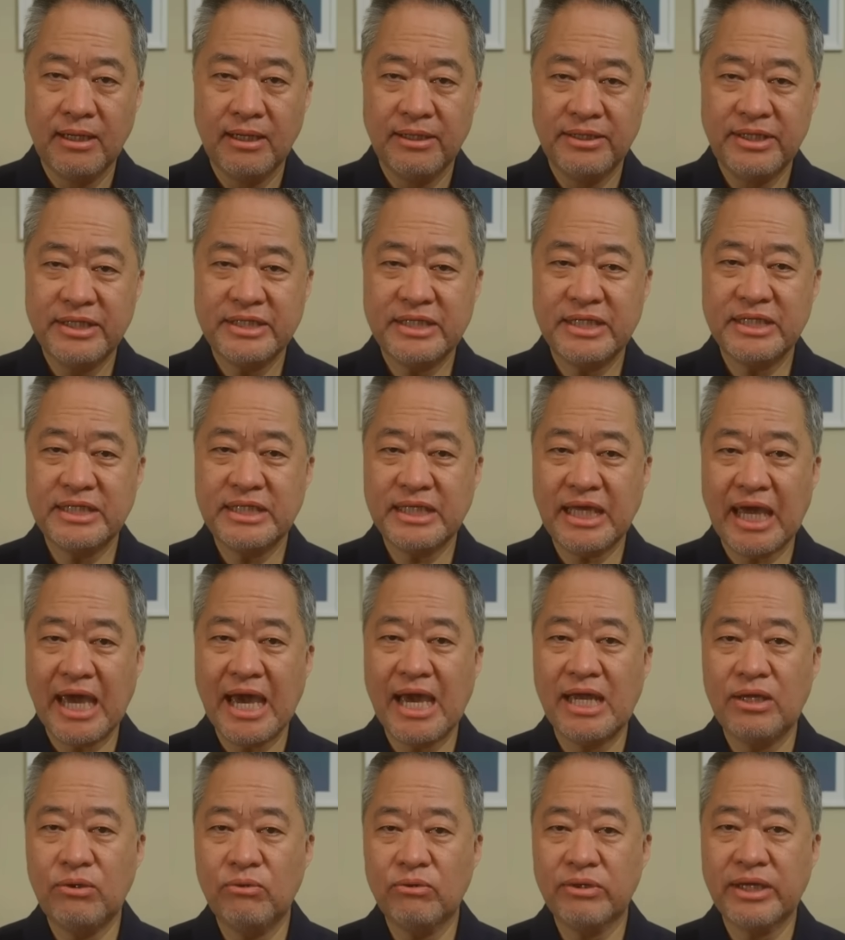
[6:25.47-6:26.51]
This is the
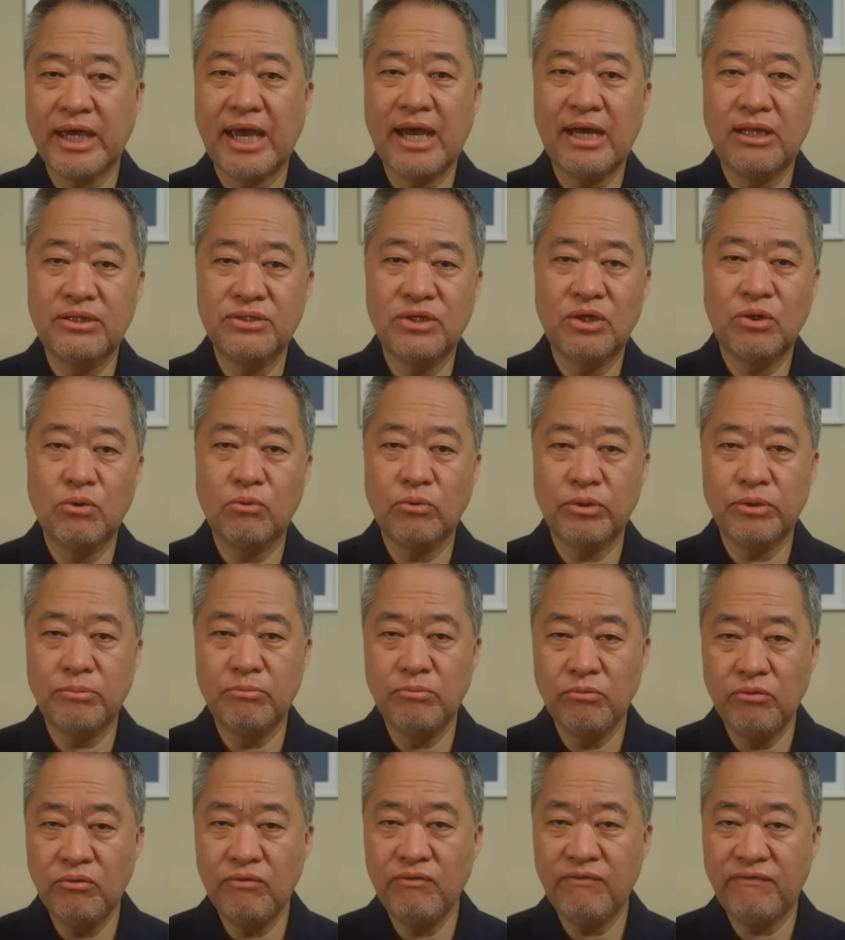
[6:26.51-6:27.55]
annual calendar with
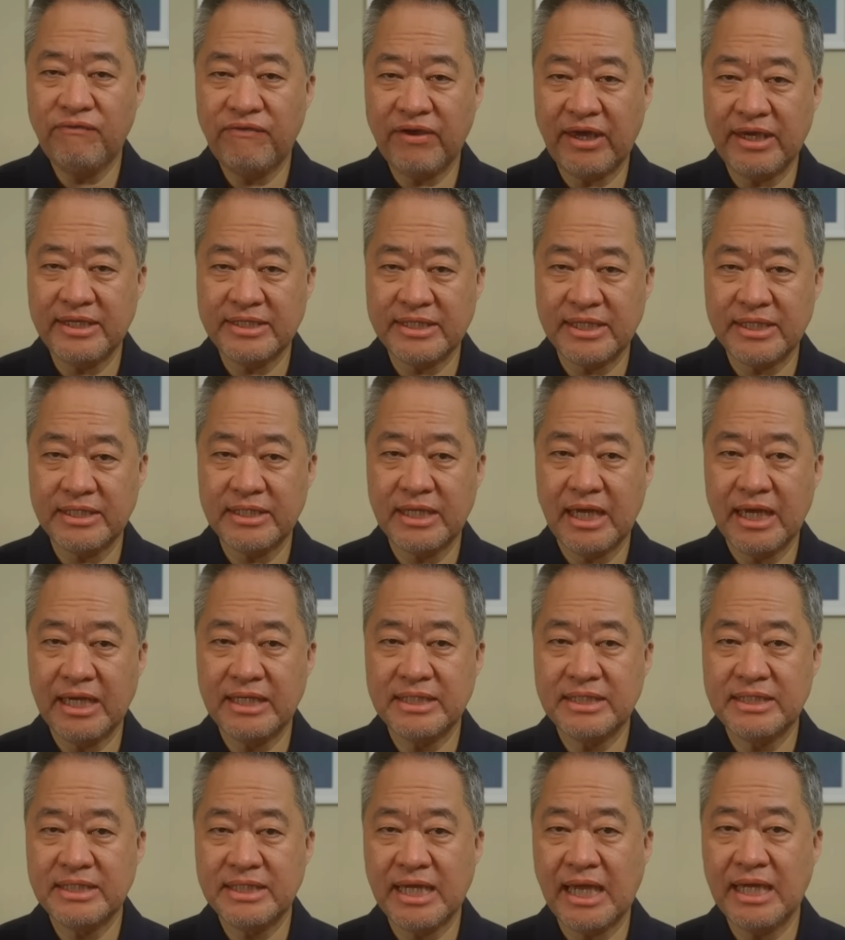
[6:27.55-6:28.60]
moon phases in
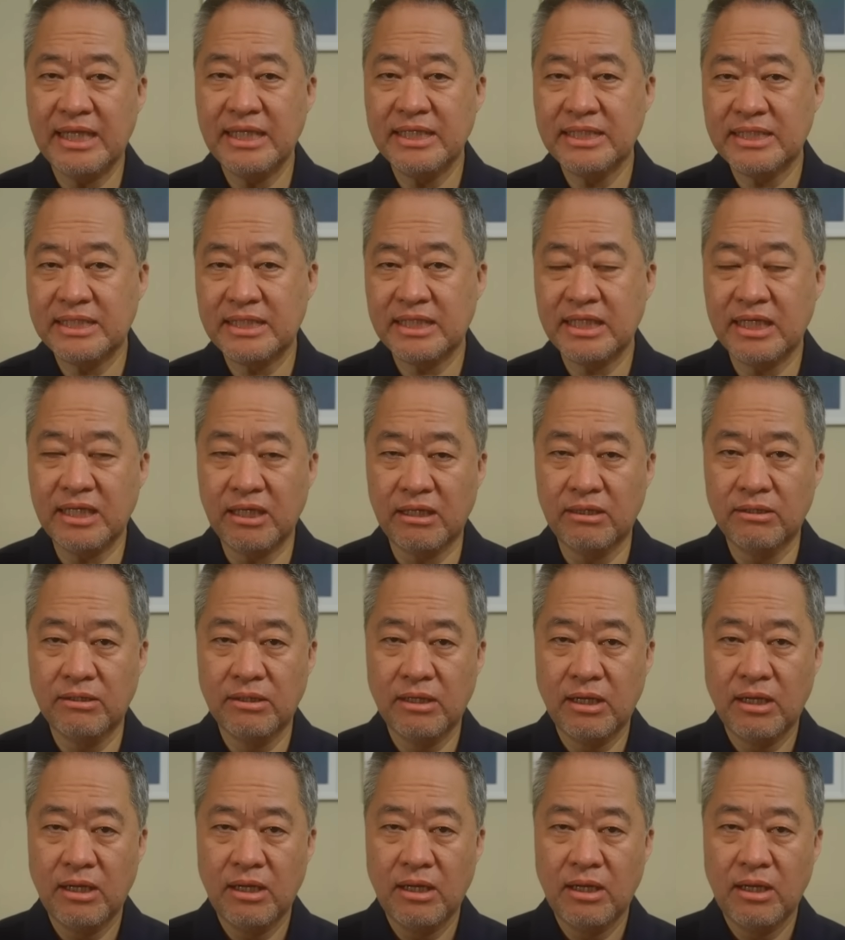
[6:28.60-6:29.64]
stainless steel.
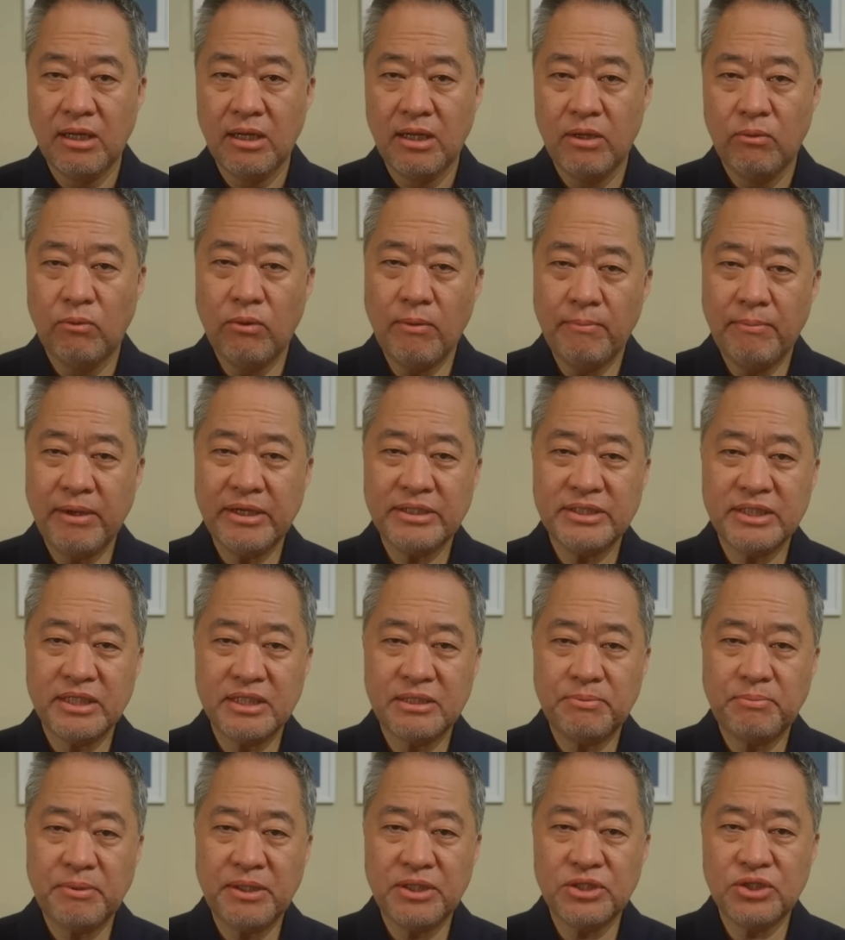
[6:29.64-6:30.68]
What makes
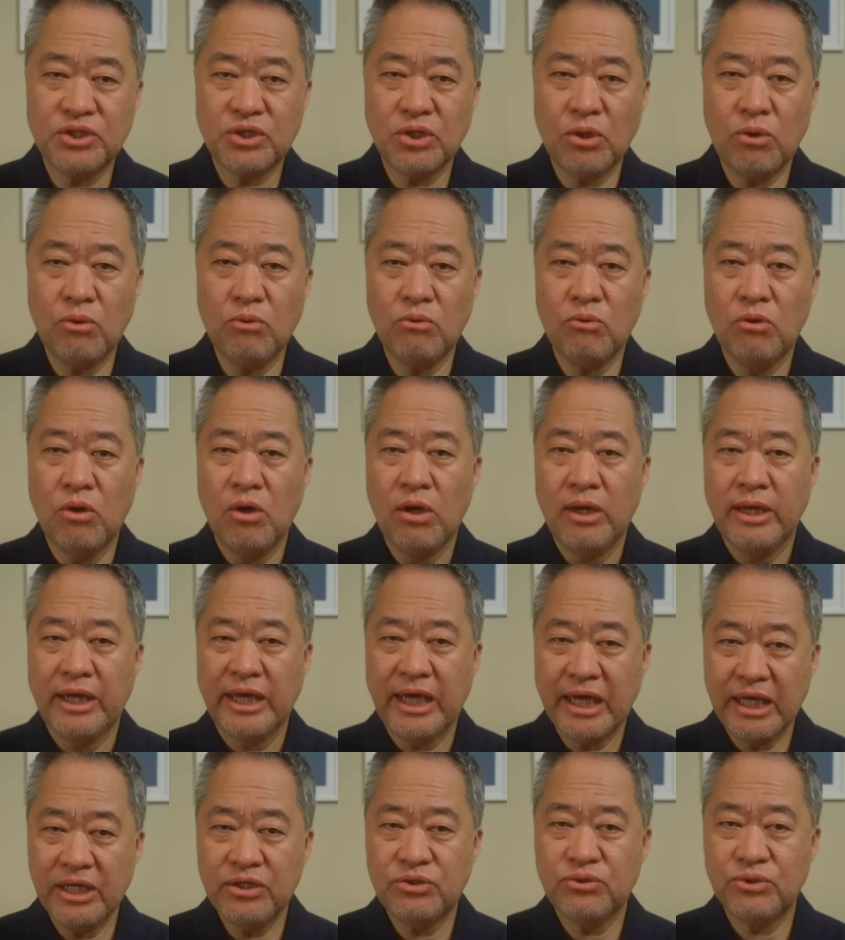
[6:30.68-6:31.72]
this piece so
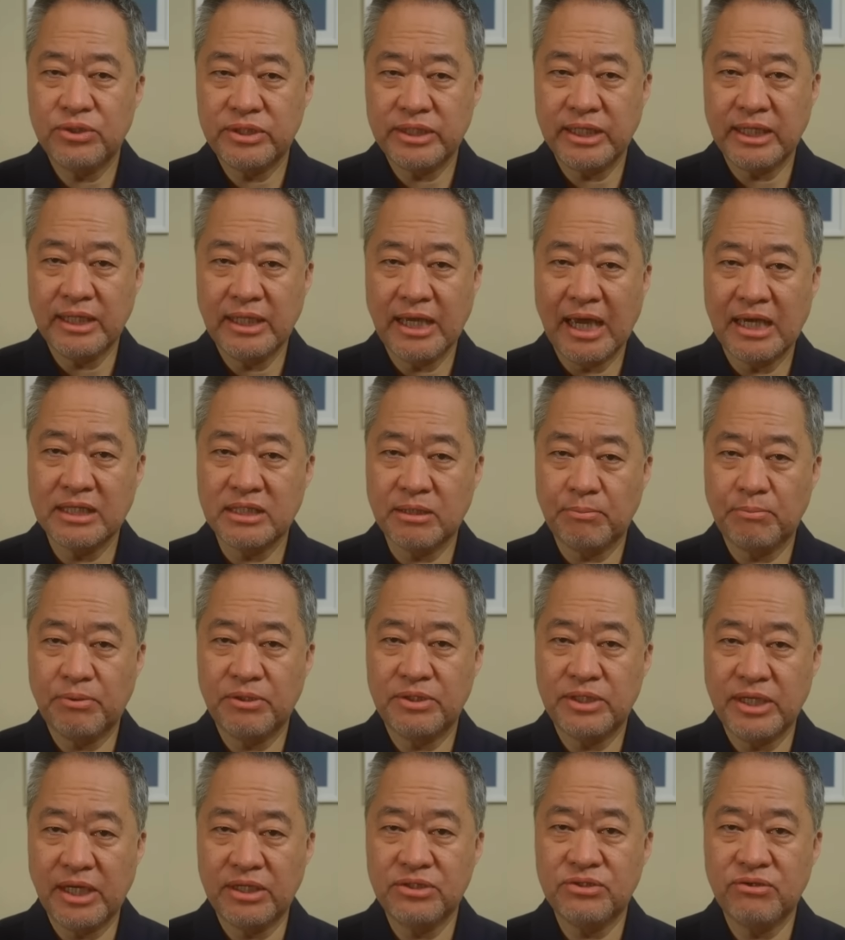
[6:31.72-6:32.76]
interesting as a
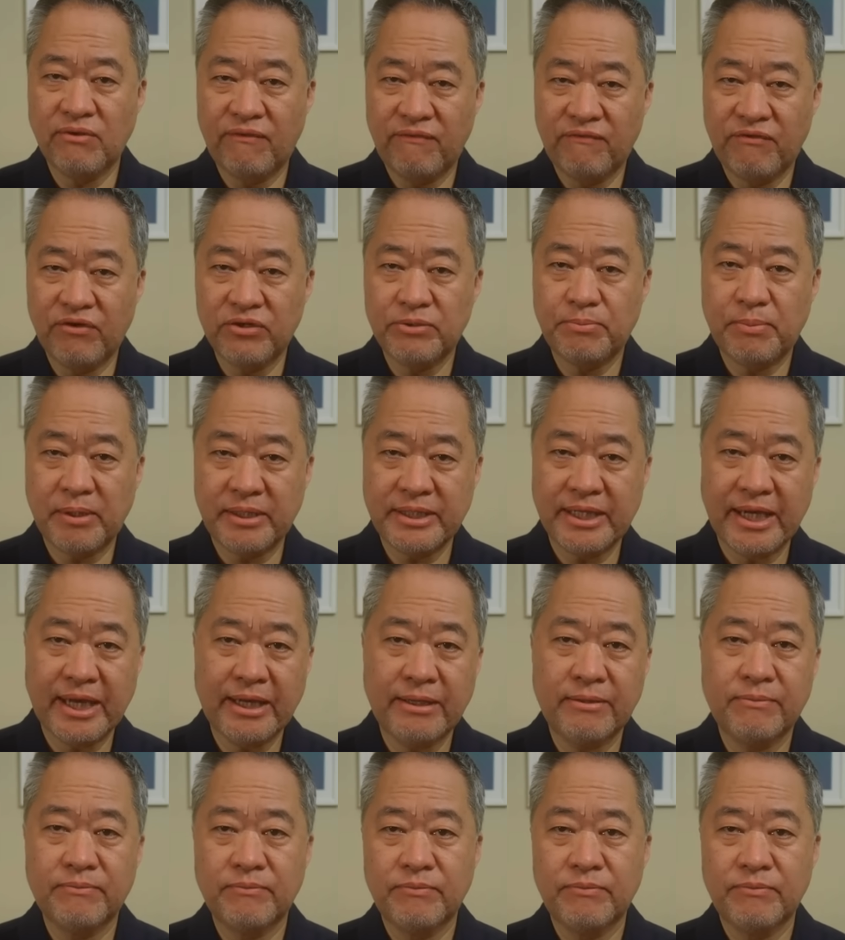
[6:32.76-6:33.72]
potential first Patek?